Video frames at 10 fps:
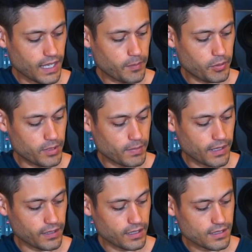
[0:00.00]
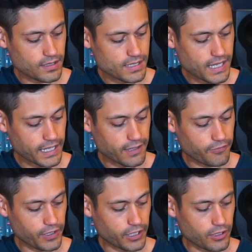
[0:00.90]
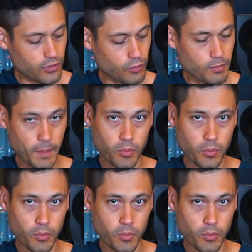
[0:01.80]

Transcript: I put my 2nd finger where my